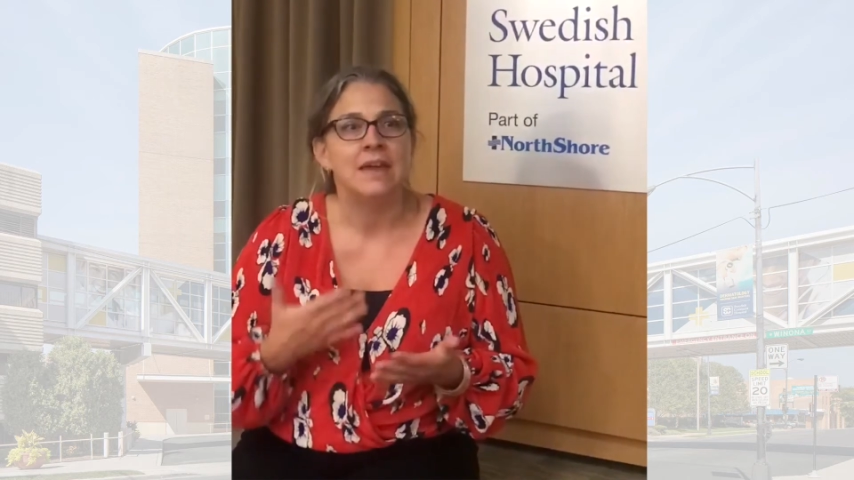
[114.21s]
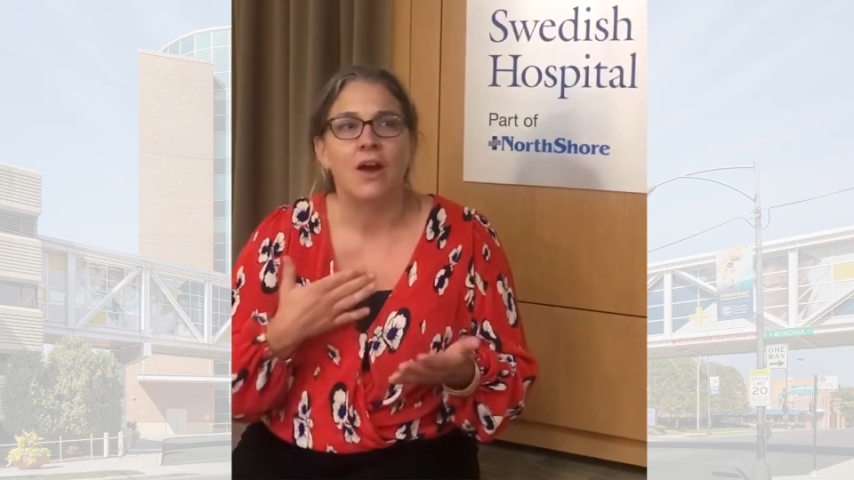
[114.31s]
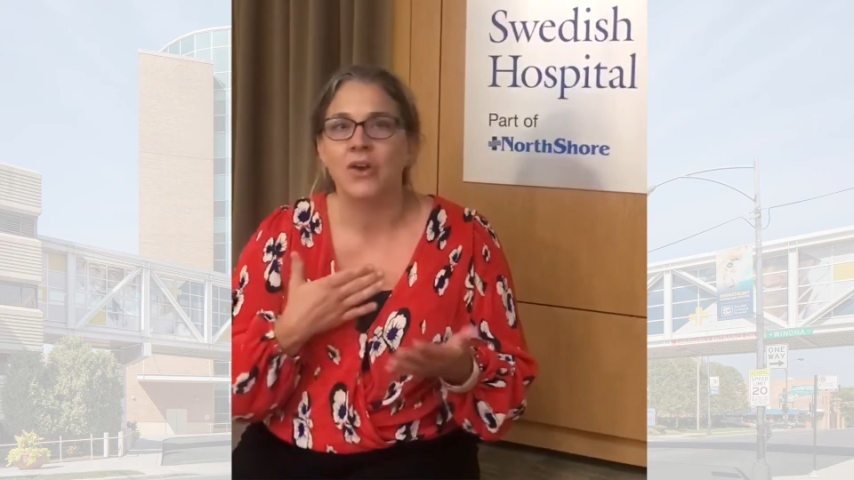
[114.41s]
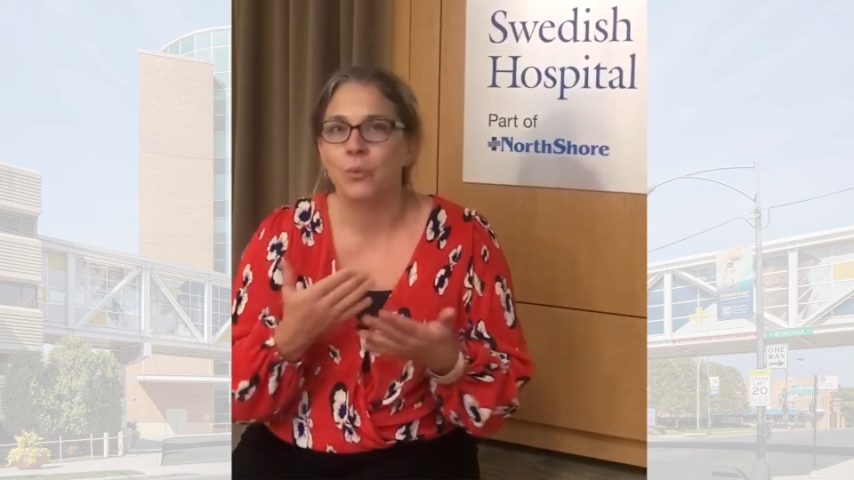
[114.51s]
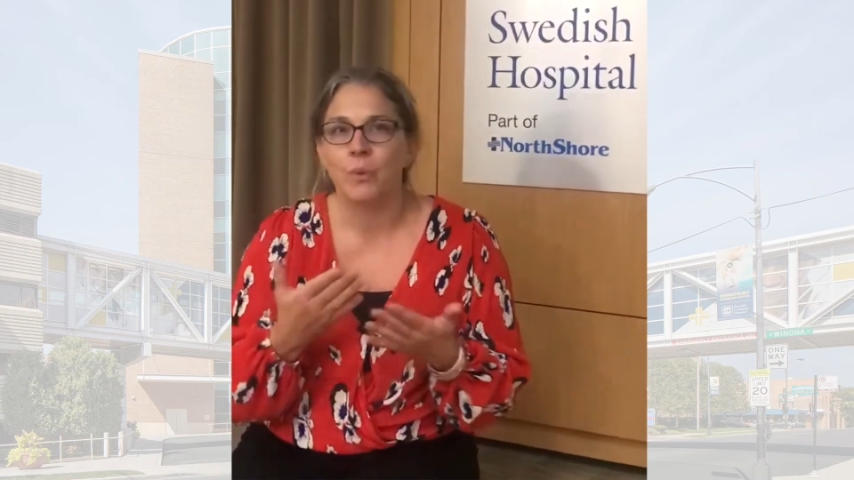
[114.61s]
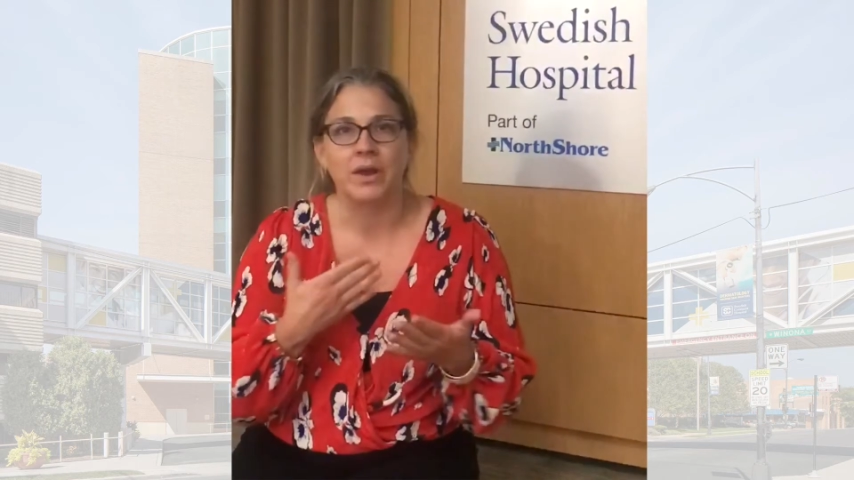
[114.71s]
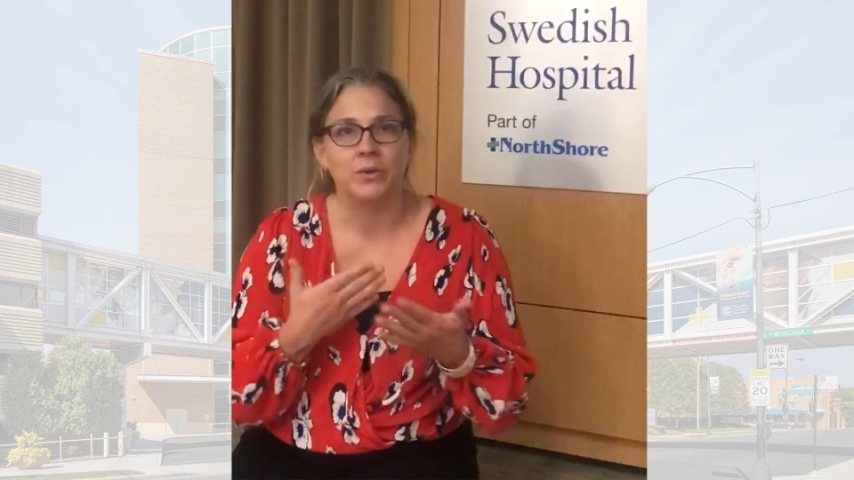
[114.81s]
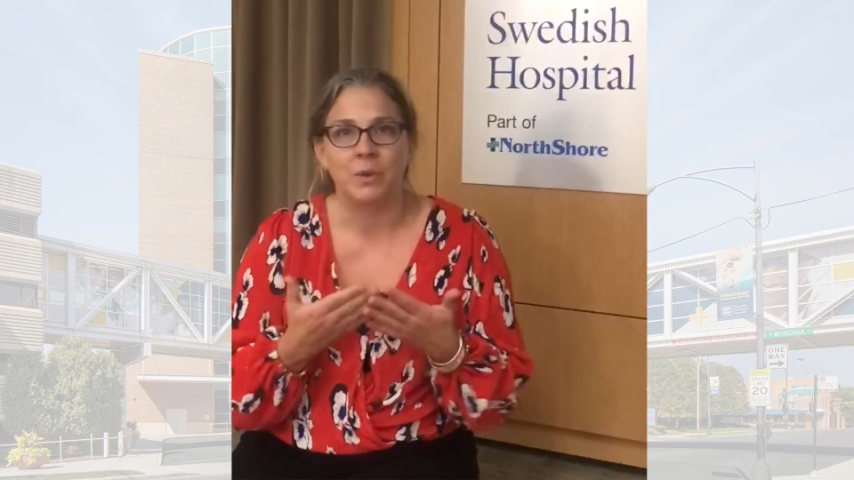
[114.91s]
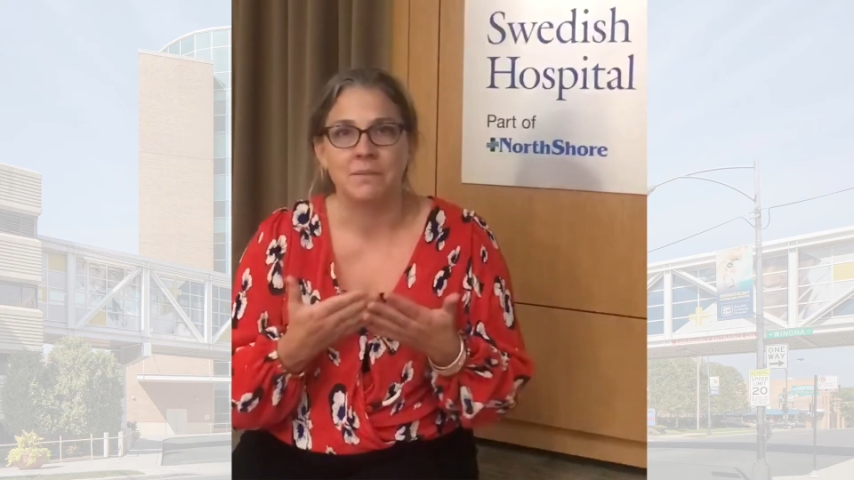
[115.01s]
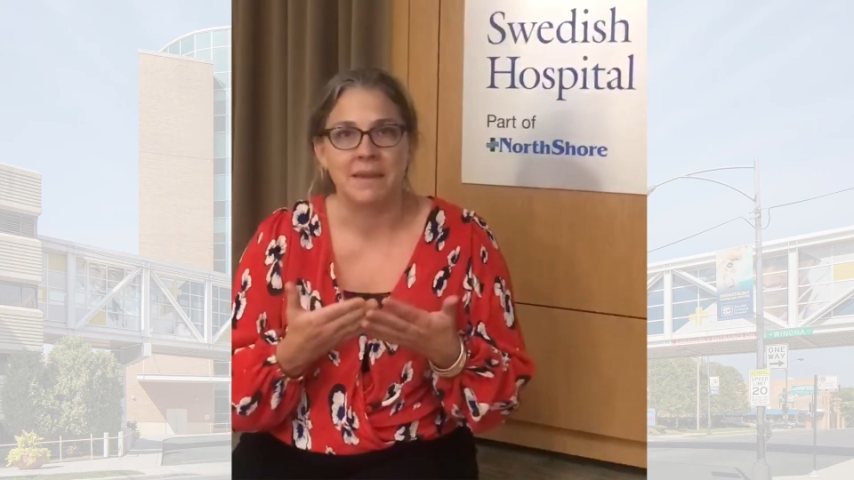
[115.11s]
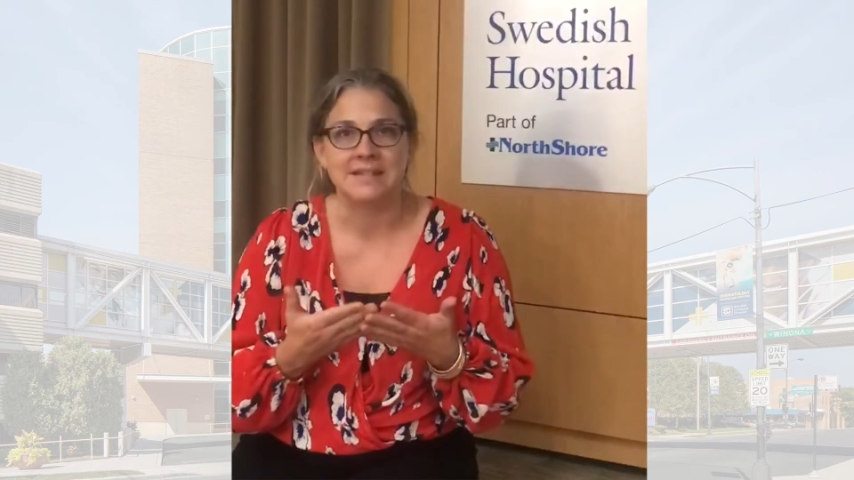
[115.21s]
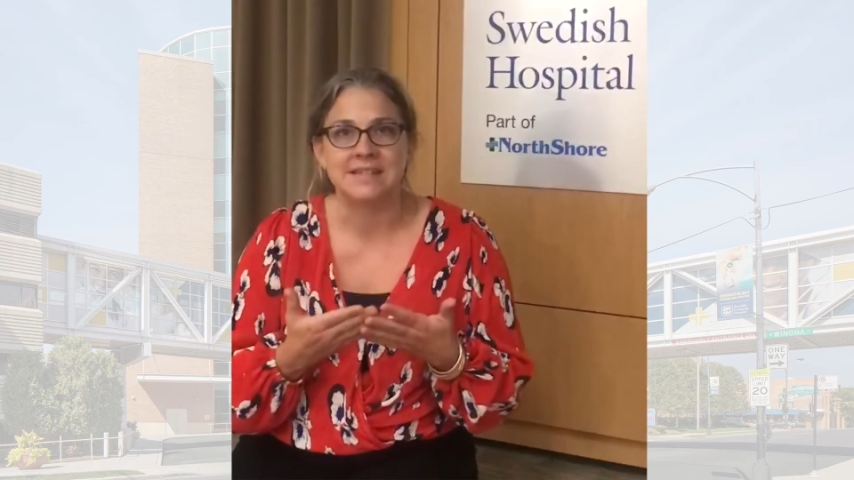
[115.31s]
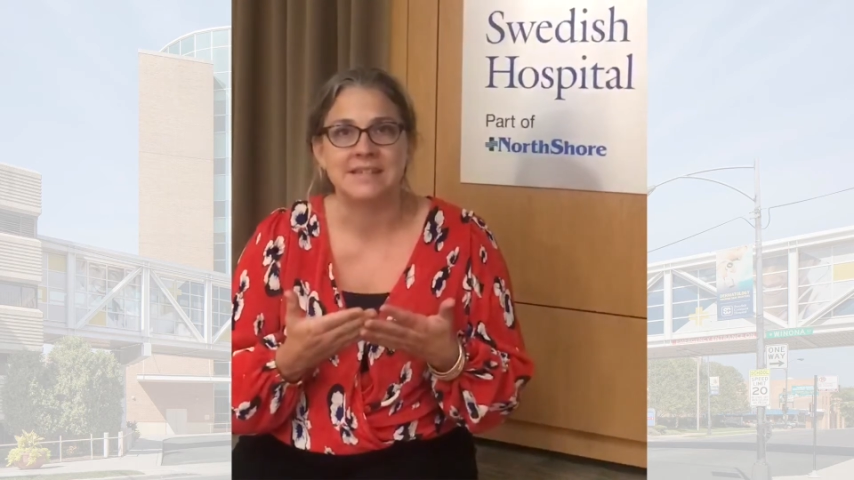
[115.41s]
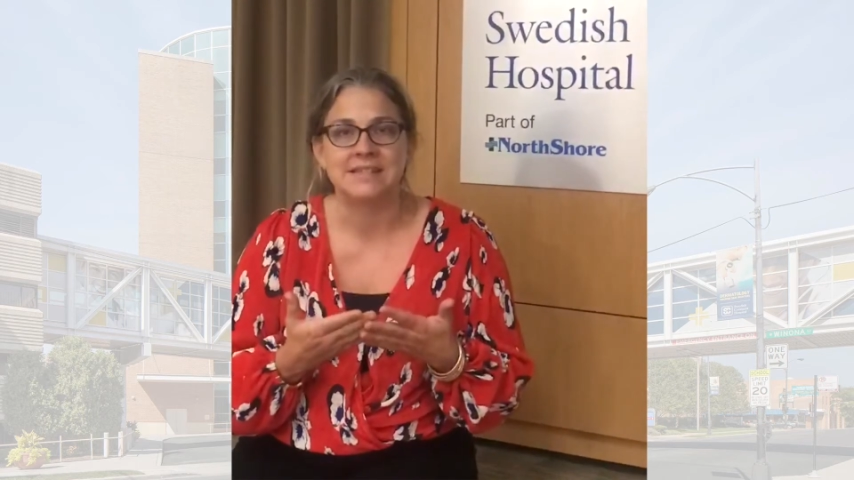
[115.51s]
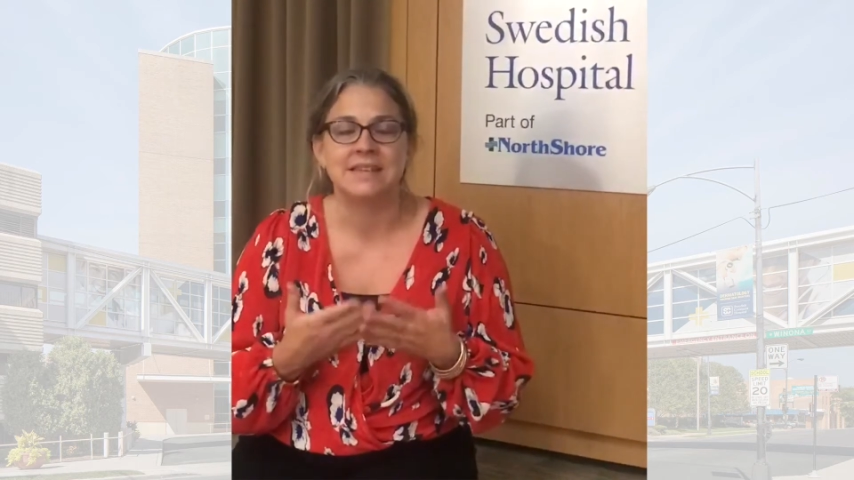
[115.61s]
on a one-on-one
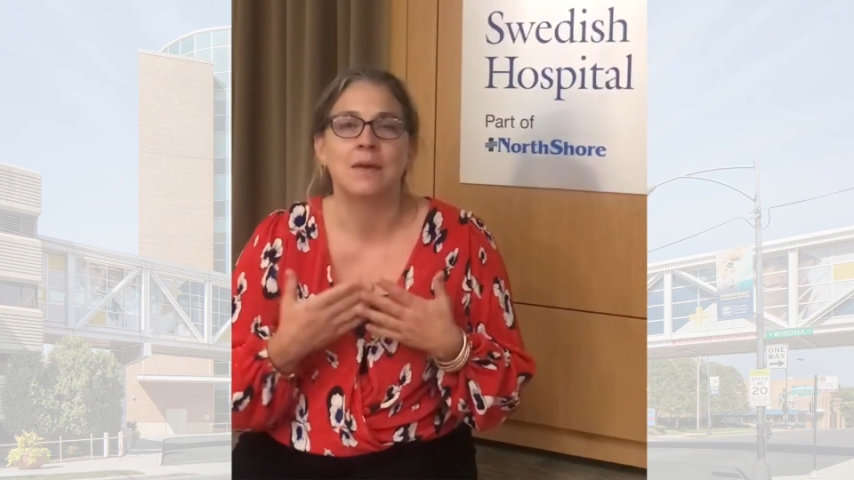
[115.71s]
basis,